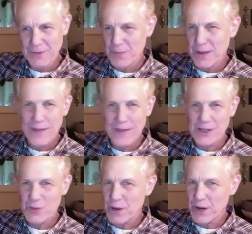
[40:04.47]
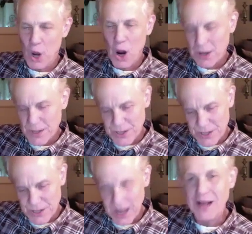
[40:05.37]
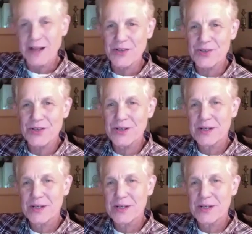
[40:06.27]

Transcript: To me, that's what an artist does.